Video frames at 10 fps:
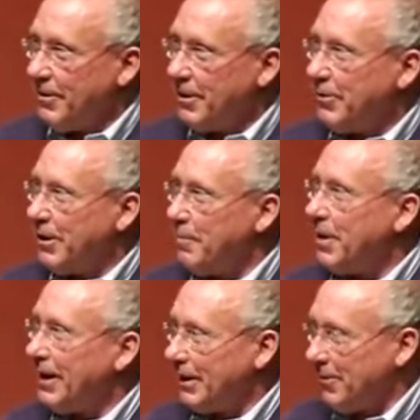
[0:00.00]
You're going to create a
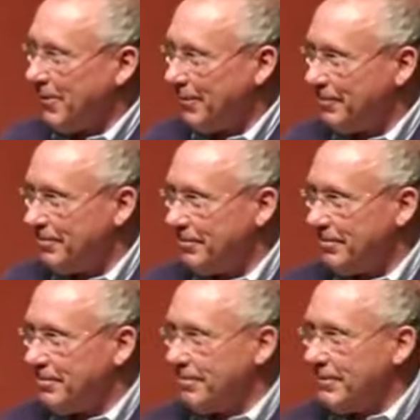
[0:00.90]
body cult.
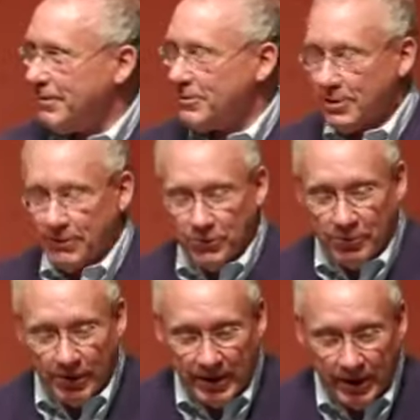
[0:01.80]
instead of a
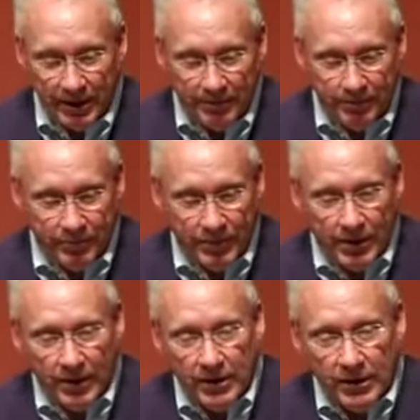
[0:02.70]
true identity.
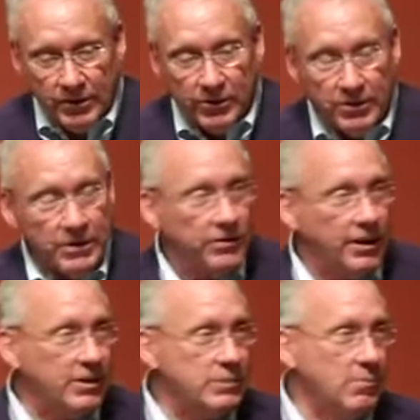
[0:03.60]
So these
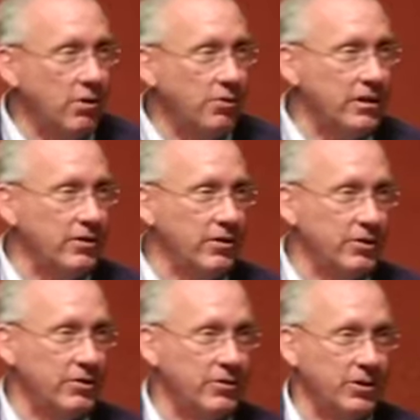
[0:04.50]
are not small things.
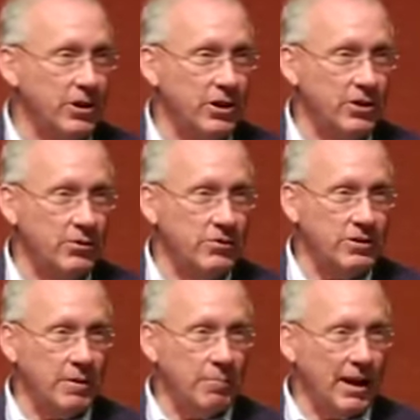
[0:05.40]
These are just
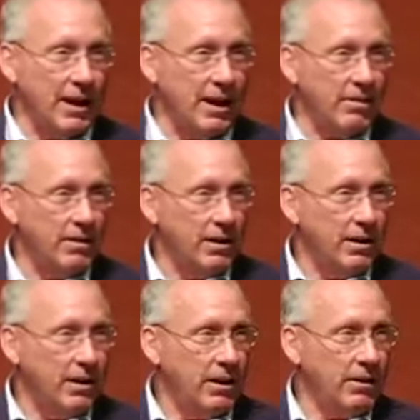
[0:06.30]
huge, and they play out
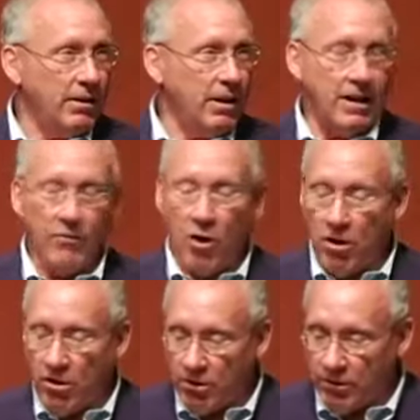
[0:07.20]
in our life
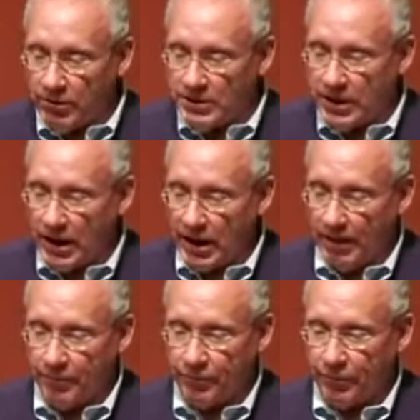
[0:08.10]
all the
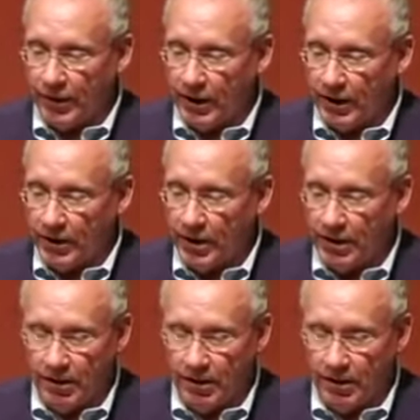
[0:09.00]
time. And